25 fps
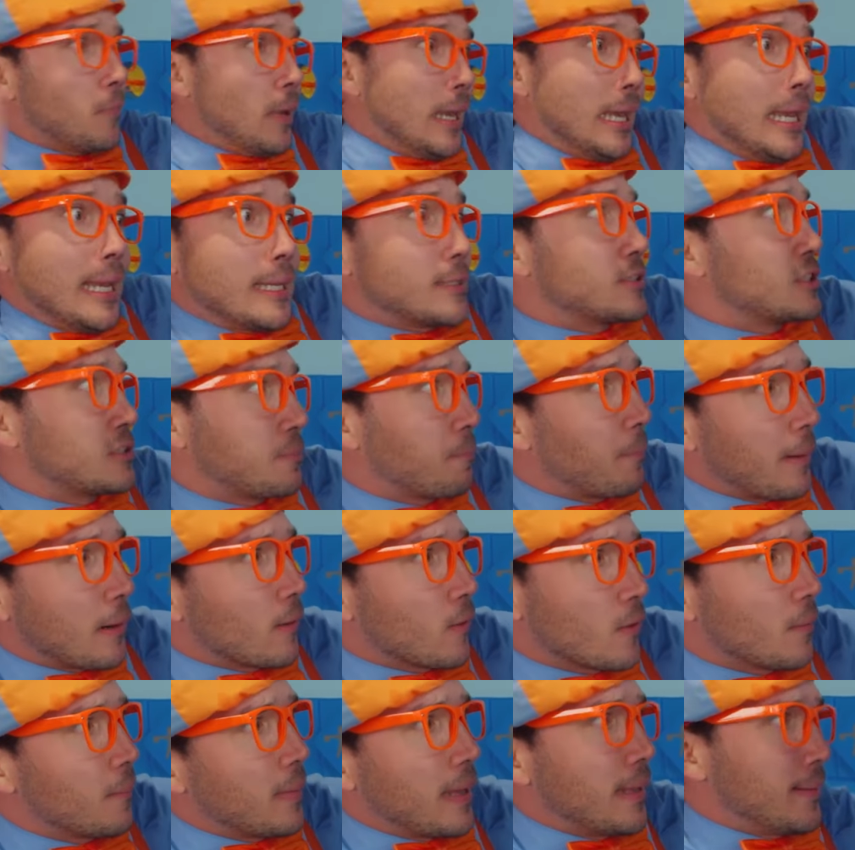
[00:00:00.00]

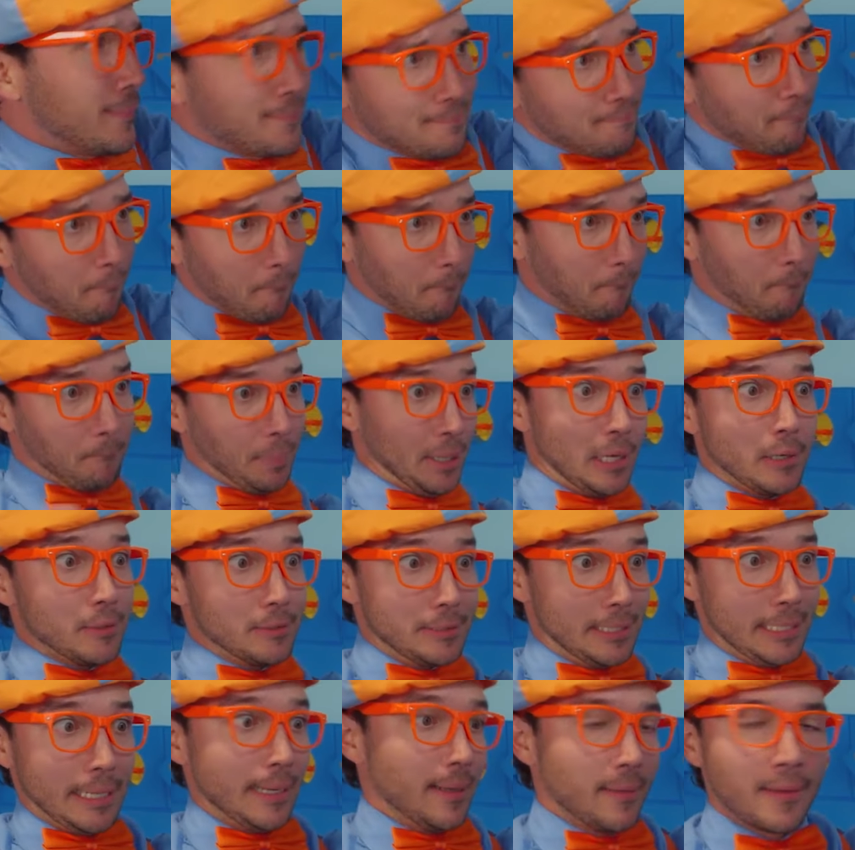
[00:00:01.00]
experiment,
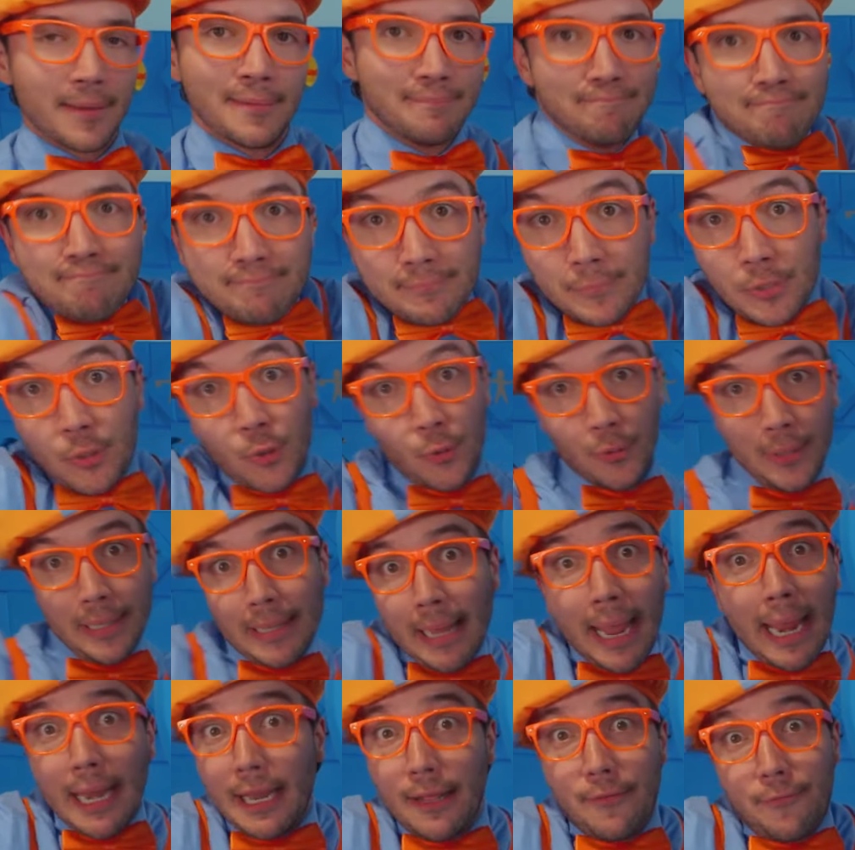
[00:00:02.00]
building,
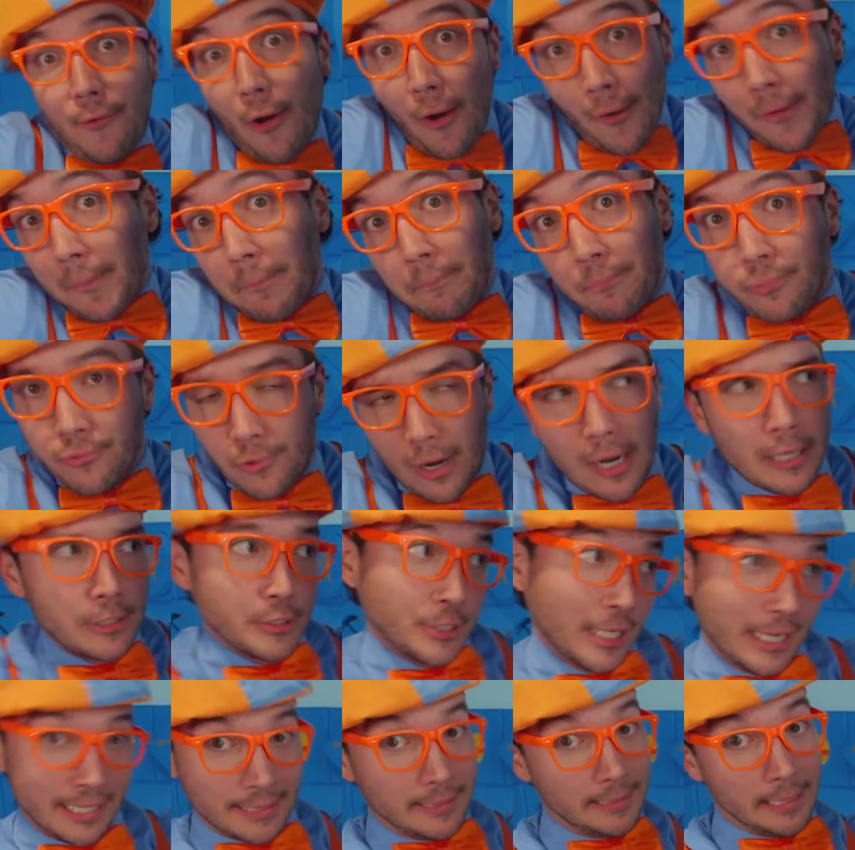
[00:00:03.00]
creative art
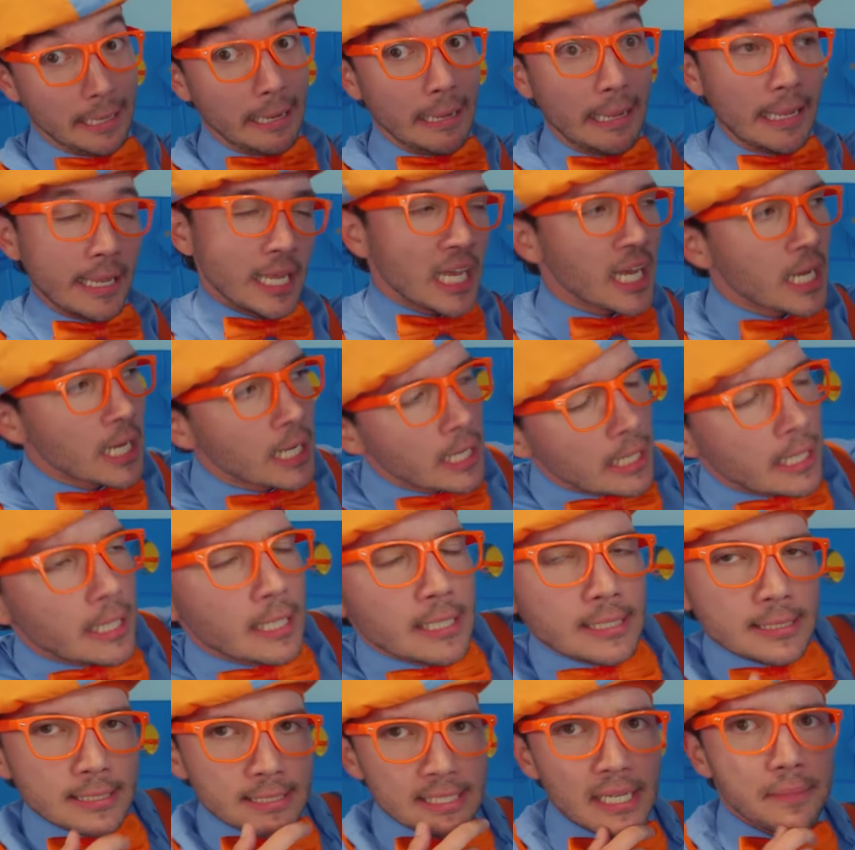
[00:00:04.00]
project thingy
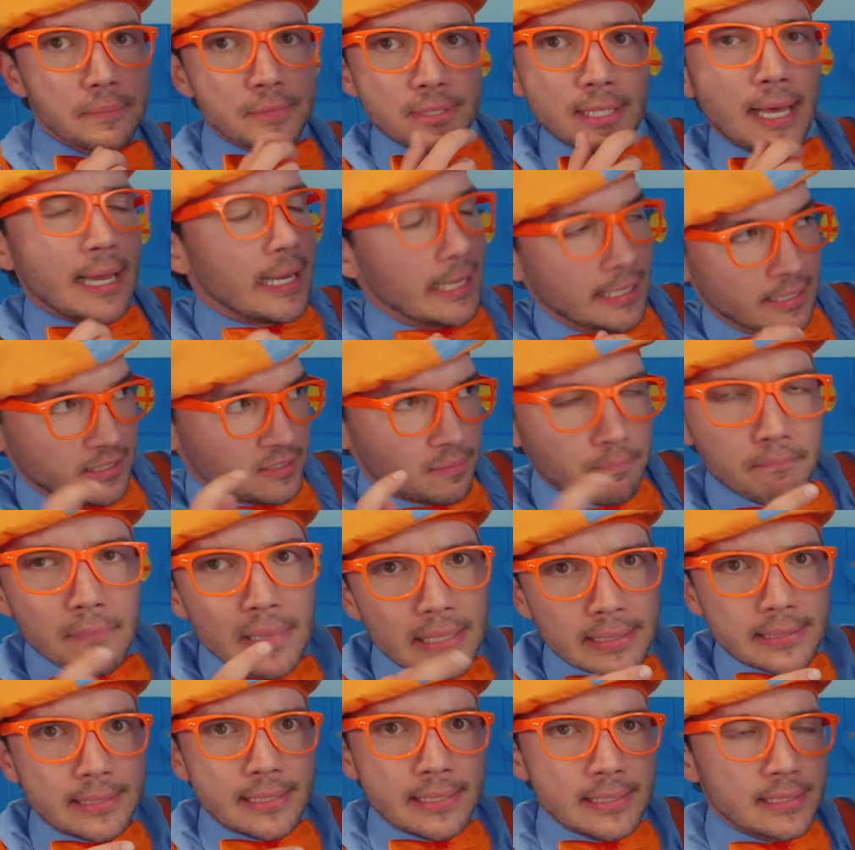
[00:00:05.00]
seems like it's
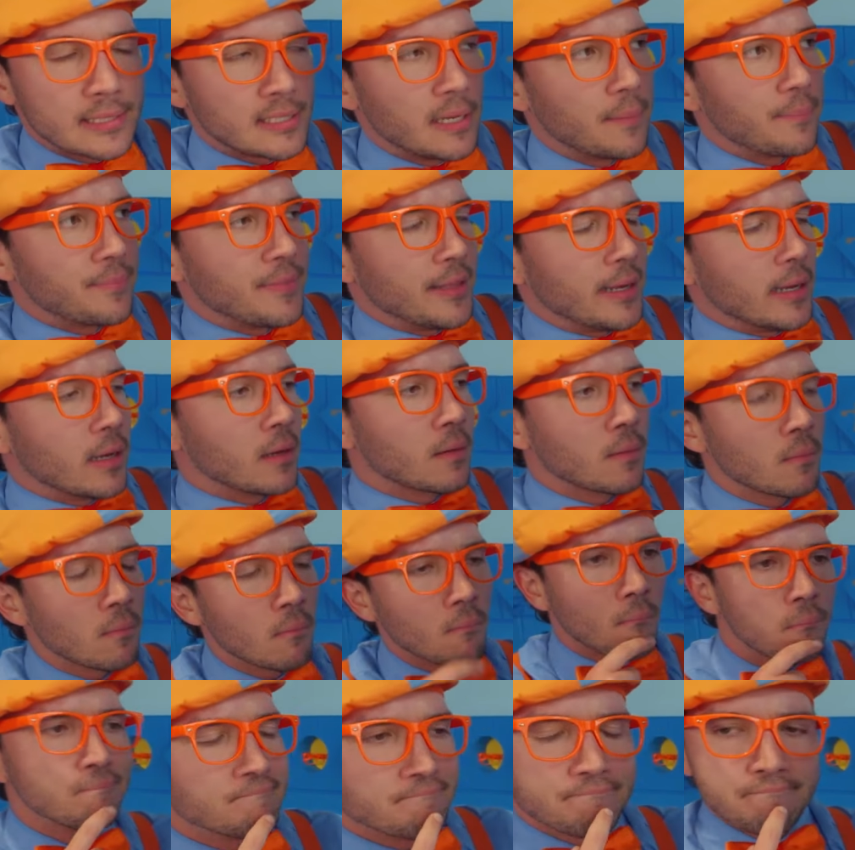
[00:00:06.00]
missing something.
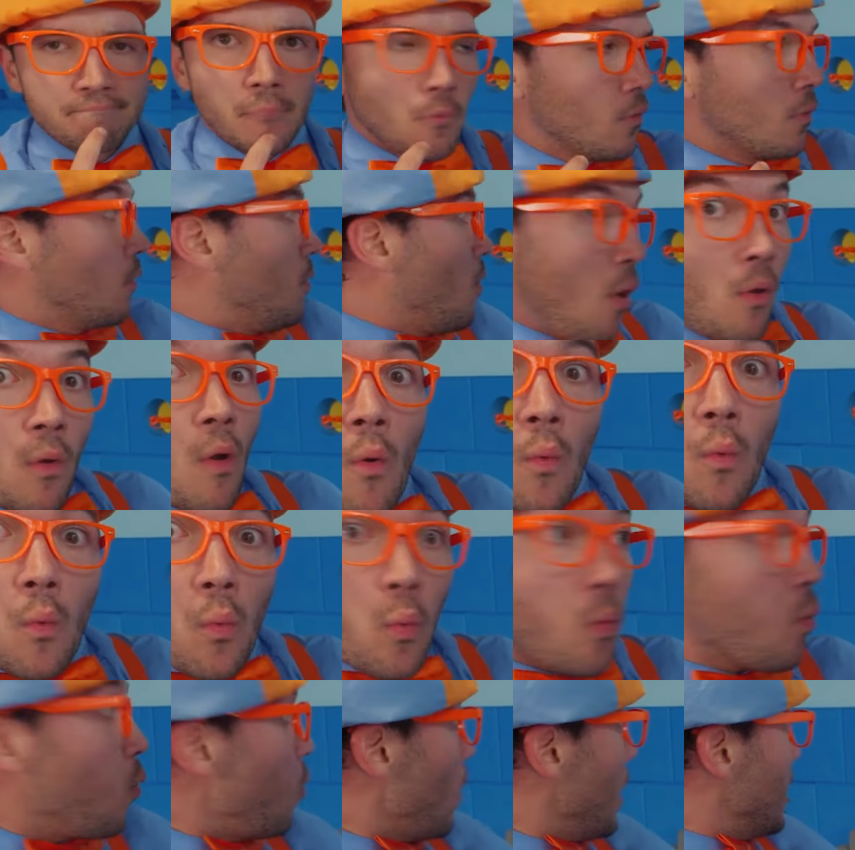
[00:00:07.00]

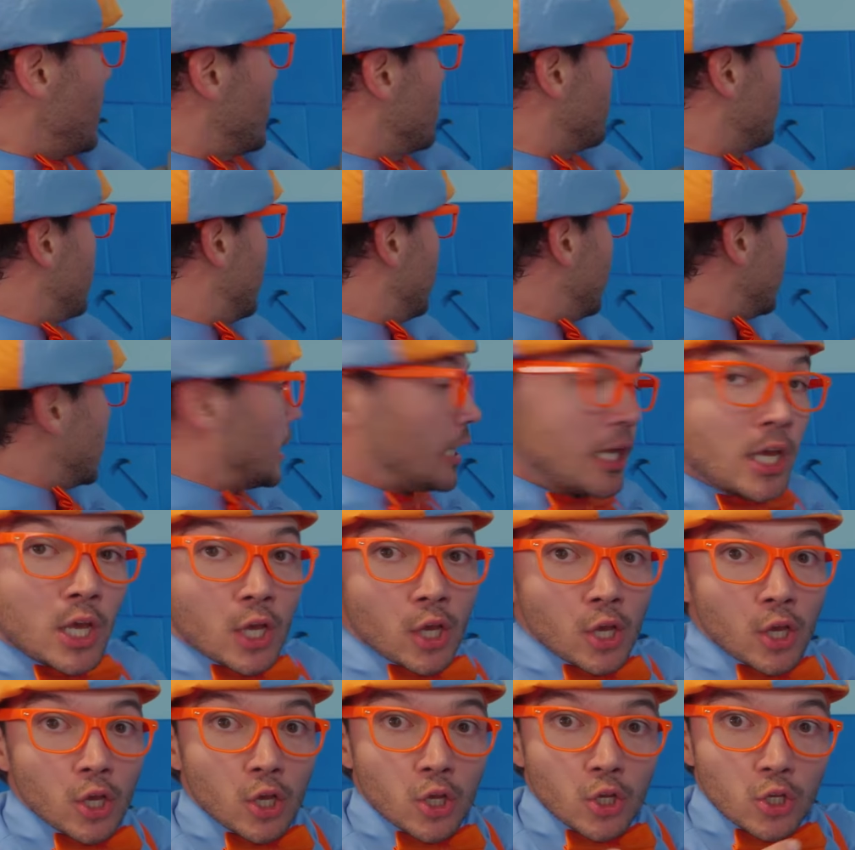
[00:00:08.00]
Wait a minute,
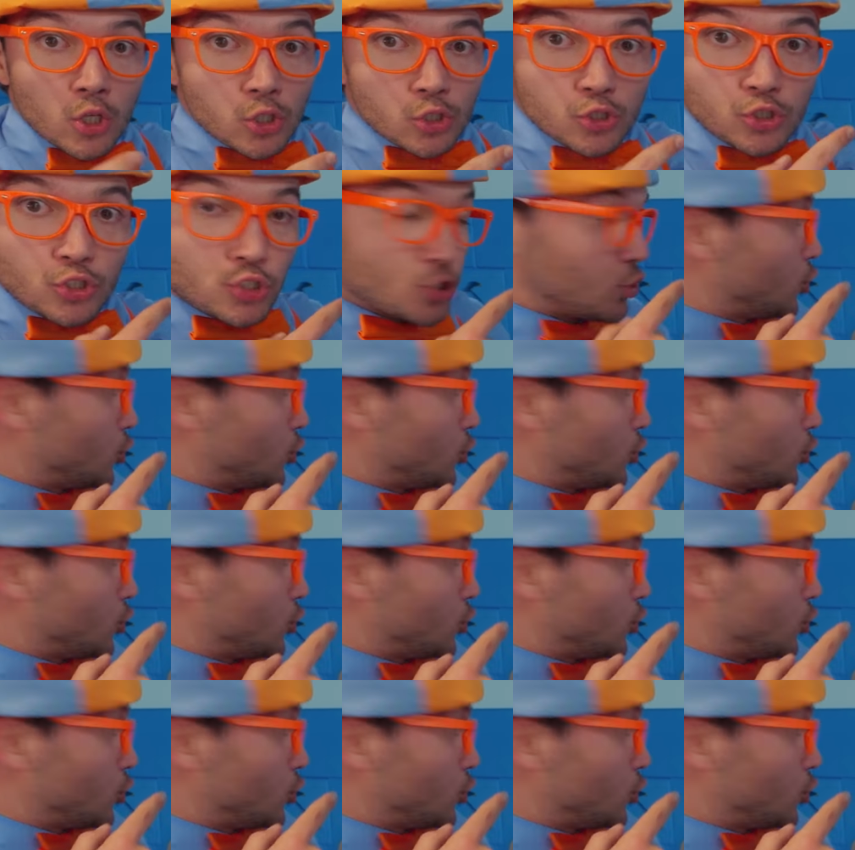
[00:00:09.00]
do